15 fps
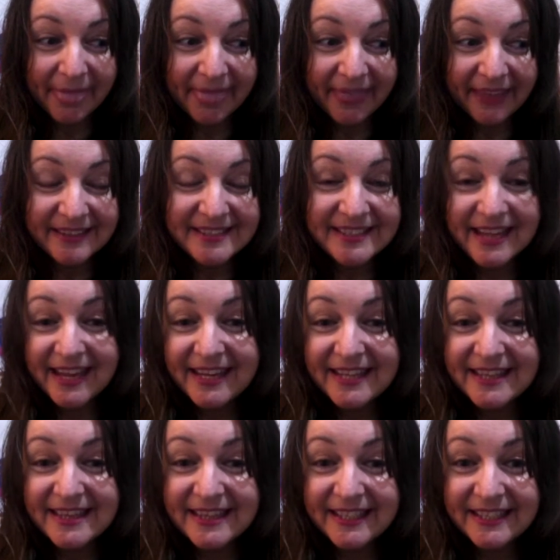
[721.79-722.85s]
saying
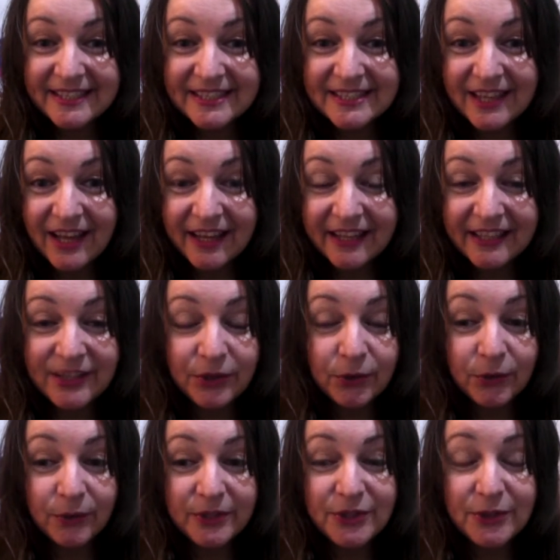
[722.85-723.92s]
things like, a
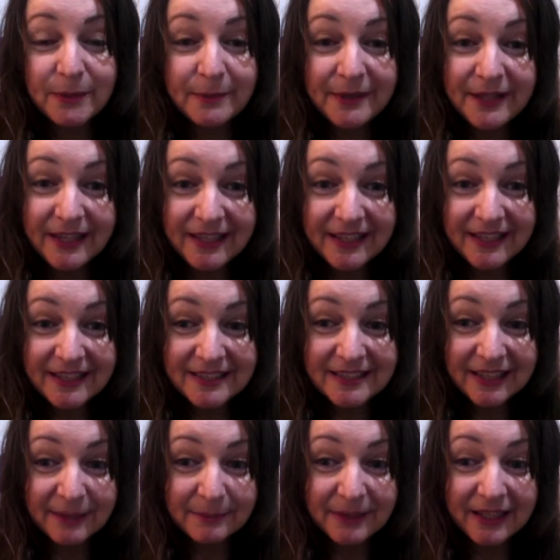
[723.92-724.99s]
new beginning is
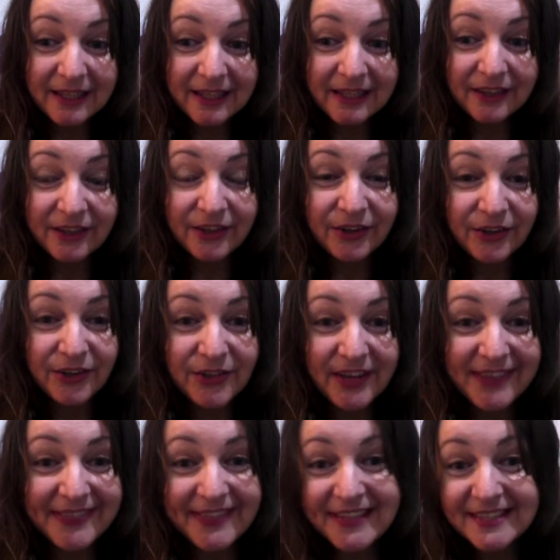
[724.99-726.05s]
coming, and I know
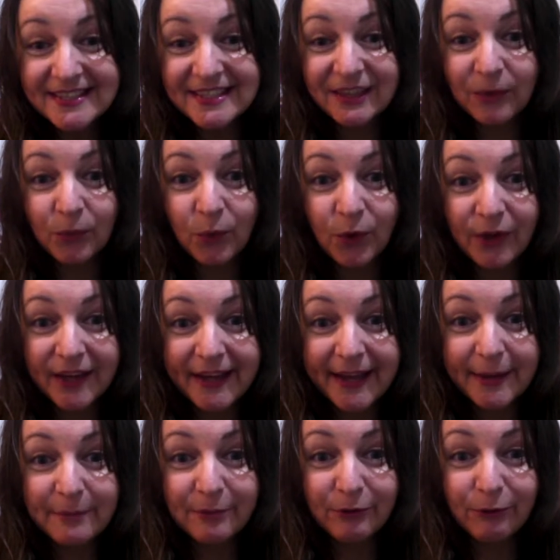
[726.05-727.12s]
that things didn't work
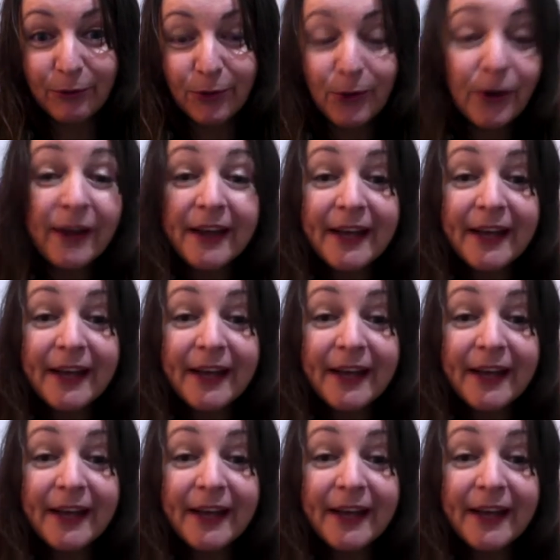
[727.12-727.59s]
out before,